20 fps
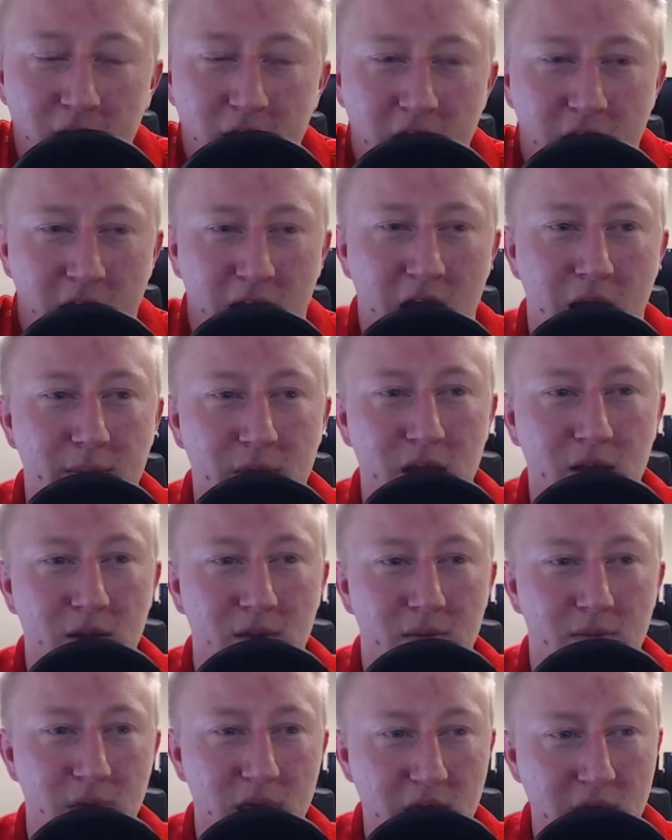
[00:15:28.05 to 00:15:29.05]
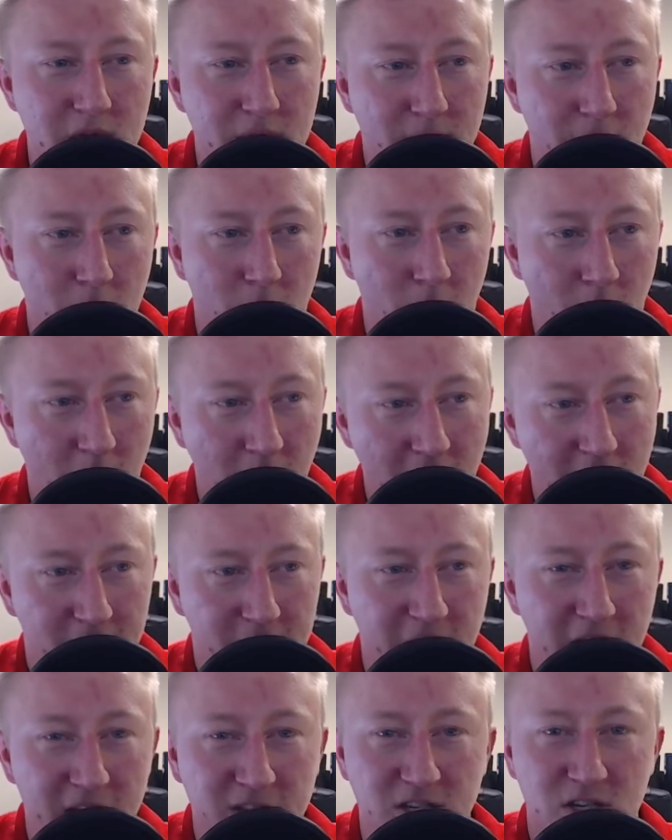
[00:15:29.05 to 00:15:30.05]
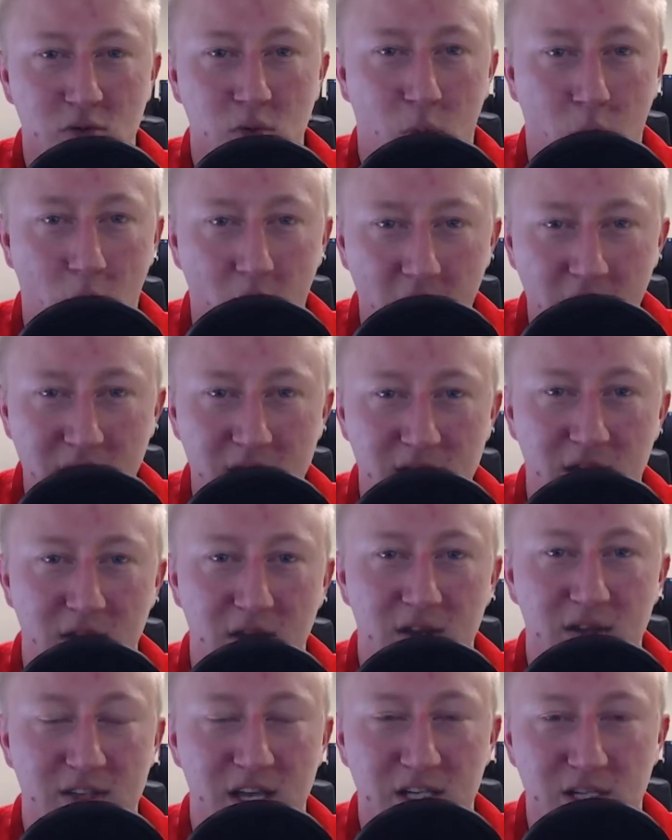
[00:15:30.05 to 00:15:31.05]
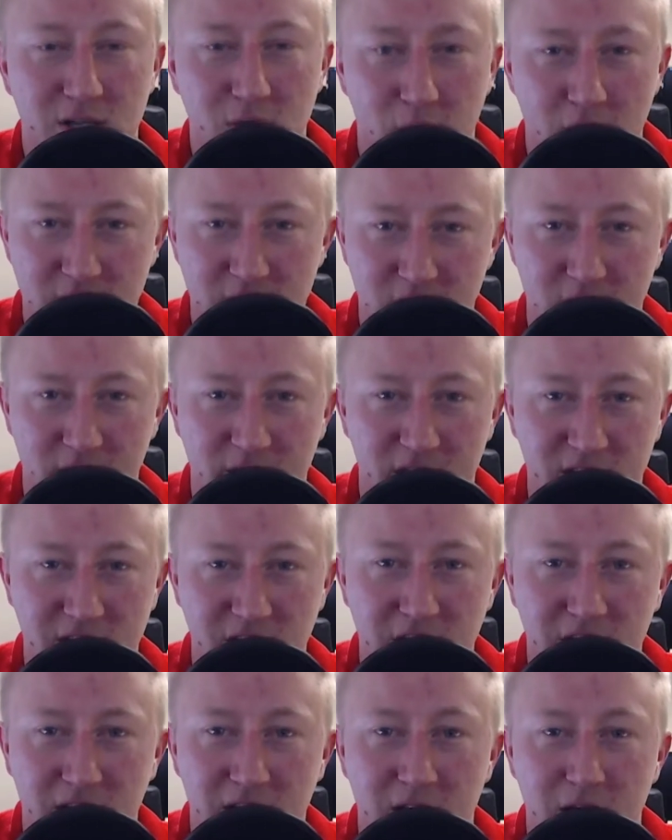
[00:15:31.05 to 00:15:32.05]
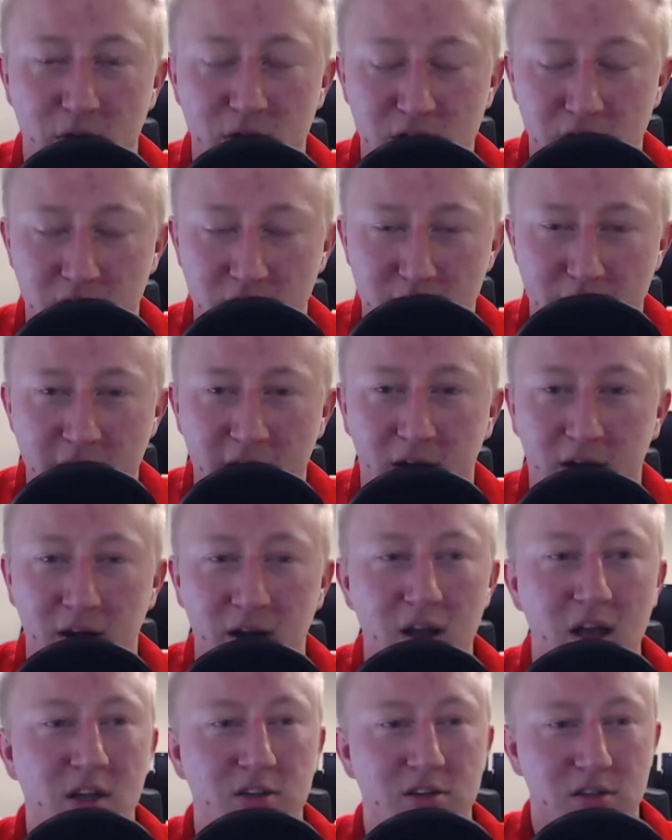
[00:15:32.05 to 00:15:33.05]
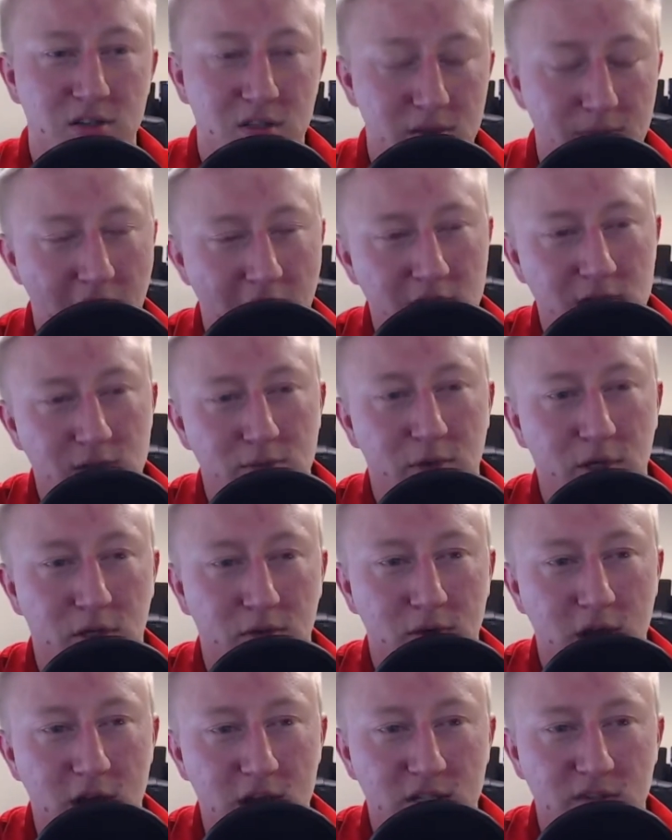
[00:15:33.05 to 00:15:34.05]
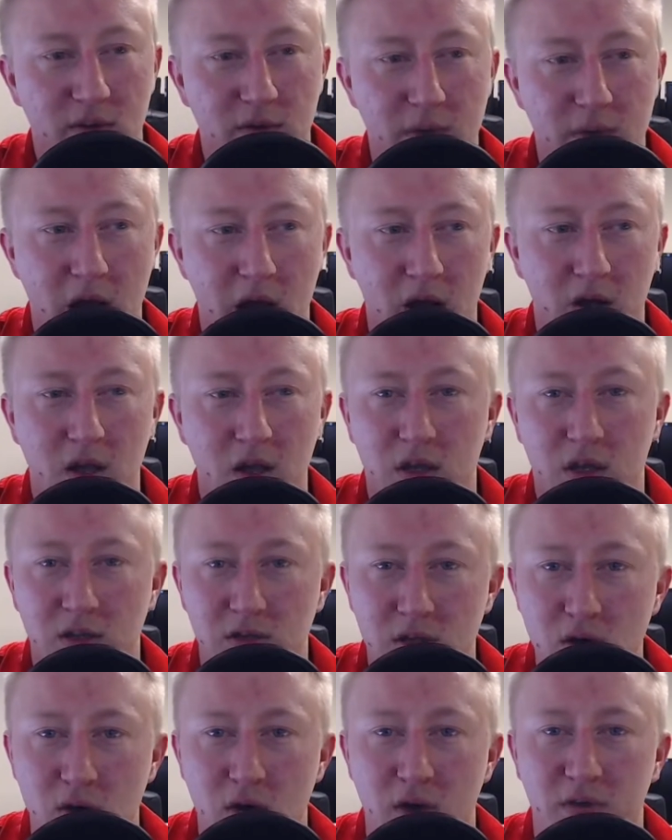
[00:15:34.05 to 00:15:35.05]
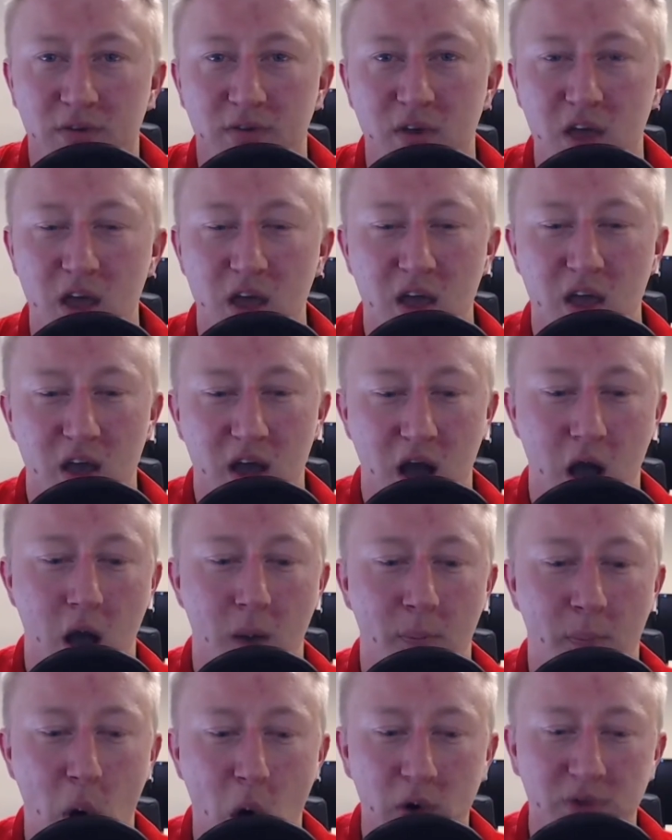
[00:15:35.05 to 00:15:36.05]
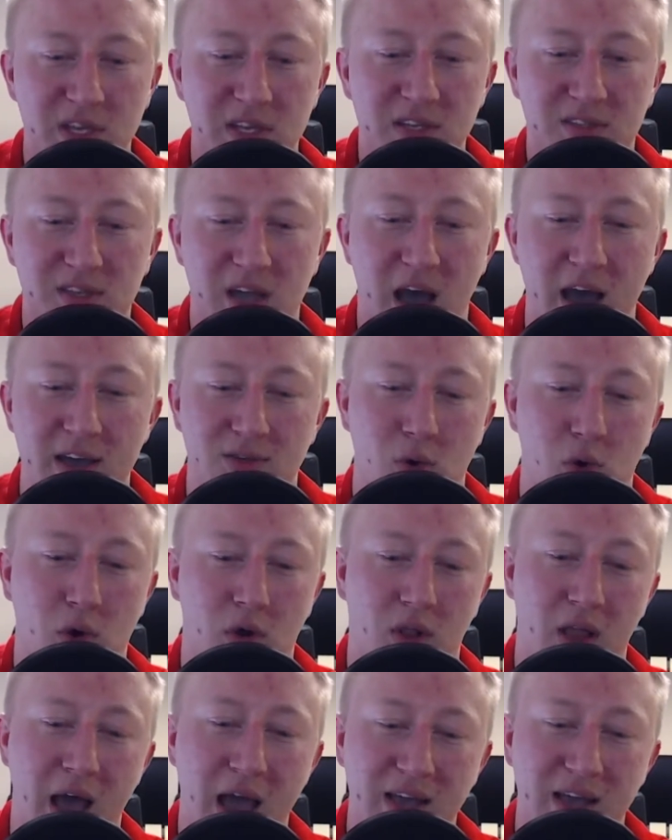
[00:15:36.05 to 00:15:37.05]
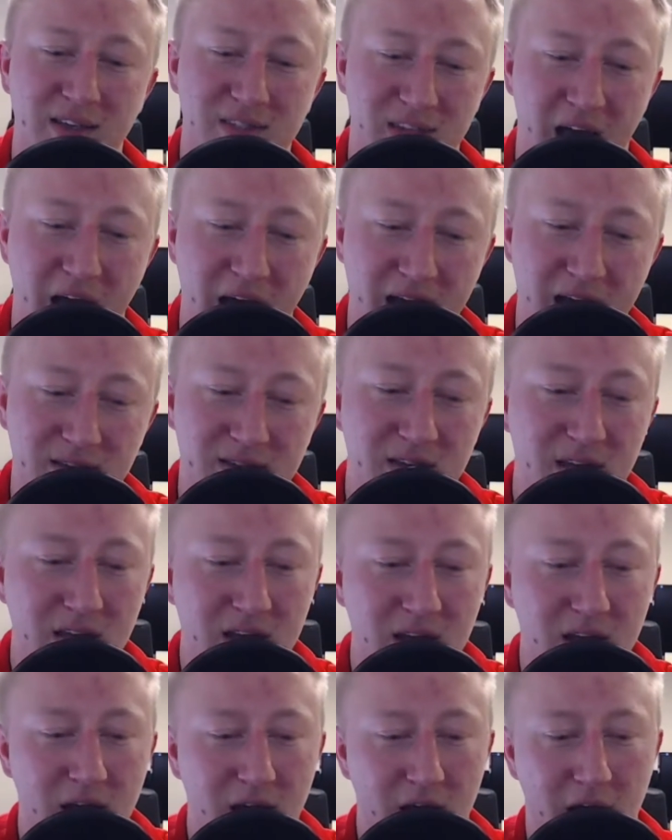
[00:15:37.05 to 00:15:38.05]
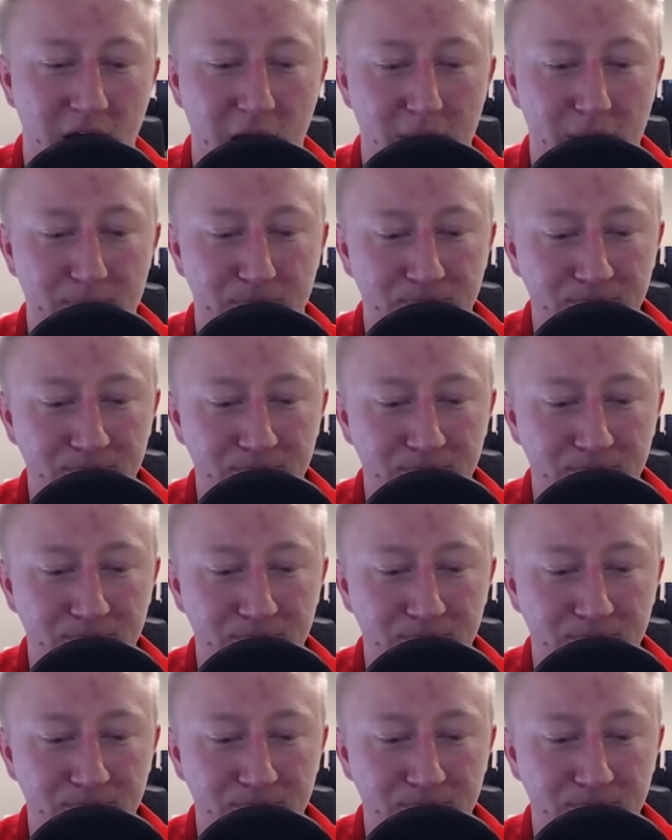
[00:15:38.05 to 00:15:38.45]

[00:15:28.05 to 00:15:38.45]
And I mean, me and my wife, that's just one situation of us getting to know each other better. Just imagine what the rest of America could do if opposing sides or like sides can